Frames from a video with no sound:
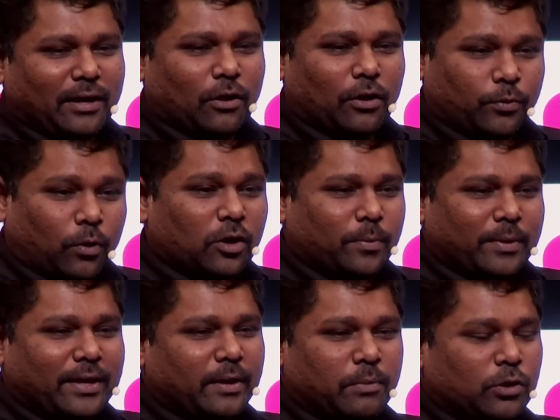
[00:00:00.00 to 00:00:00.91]
Or you want to
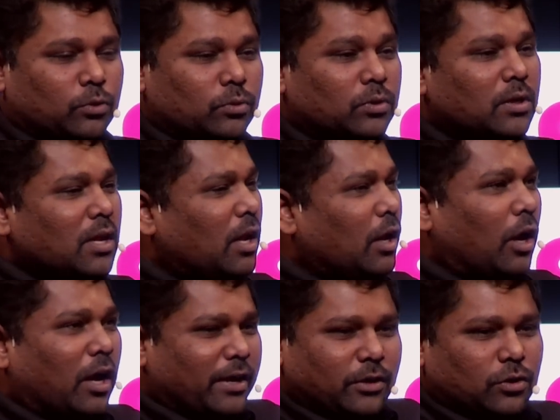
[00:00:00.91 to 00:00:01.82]
be able to
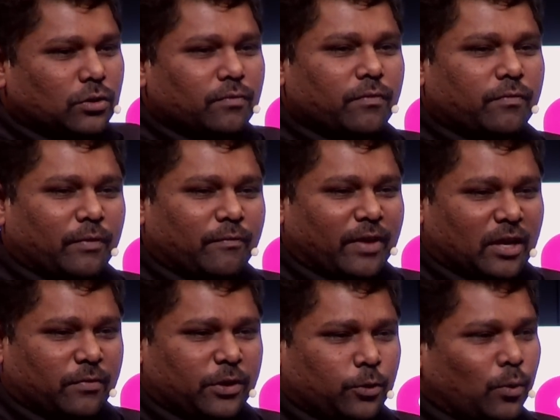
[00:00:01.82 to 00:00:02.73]
log in from
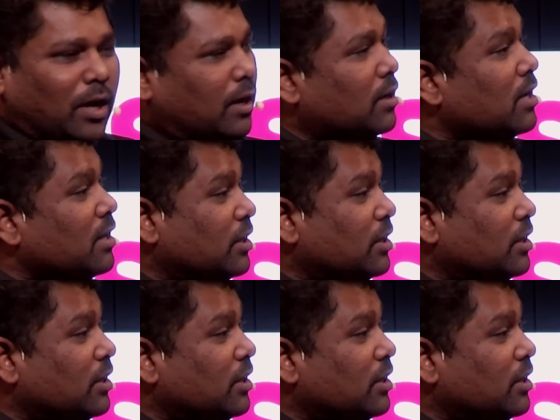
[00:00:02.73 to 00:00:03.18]
wherever you are.